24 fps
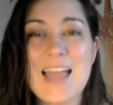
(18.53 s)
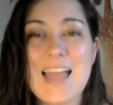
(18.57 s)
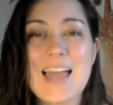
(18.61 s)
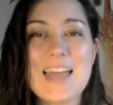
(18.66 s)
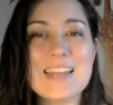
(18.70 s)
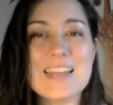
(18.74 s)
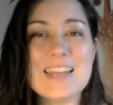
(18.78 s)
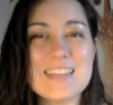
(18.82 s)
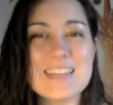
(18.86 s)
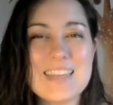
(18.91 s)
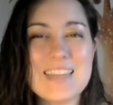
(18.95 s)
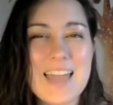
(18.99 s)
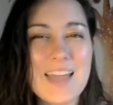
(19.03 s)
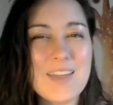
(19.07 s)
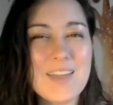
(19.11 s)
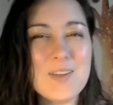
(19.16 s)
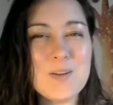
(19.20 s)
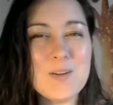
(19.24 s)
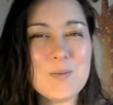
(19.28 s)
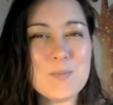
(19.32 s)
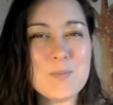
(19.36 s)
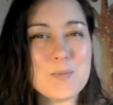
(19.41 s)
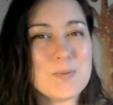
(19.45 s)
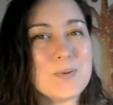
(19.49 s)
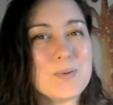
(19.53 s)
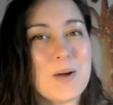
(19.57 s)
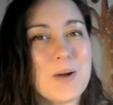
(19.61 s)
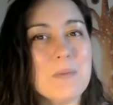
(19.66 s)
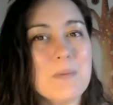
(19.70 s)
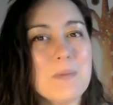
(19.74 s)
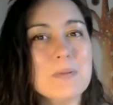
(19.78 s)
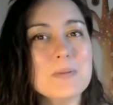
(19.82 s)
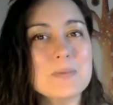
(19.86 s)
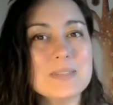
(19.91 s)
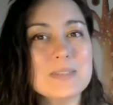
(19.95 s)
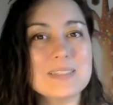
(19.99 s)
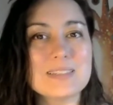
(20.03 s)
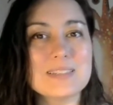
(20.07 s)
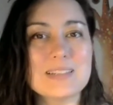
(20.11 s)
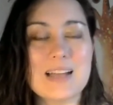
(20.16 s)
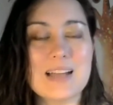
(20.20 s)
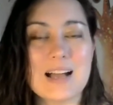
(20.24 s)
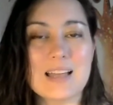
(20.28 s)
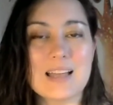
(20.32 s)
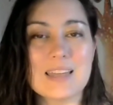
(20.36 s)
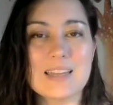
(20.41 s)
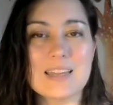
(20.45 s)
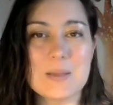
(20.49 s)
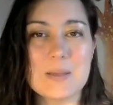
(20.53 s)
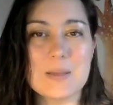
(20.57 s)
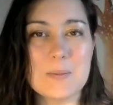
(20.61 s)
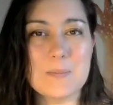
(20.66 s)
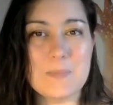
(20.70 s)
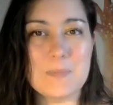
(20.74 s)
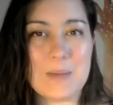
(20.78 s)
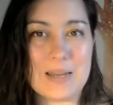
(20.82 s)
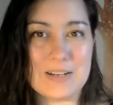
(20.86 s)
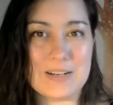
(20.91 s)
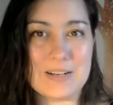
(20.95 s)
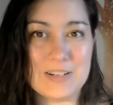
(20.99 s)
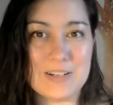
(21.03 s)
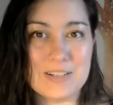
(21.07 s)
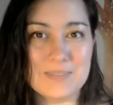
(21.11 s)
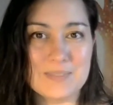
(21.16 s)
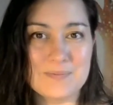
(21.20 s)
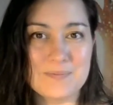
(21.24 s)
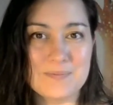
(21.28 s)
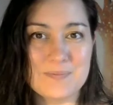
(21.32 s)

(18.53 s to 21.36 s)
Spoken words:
and yet your problem is not getting better.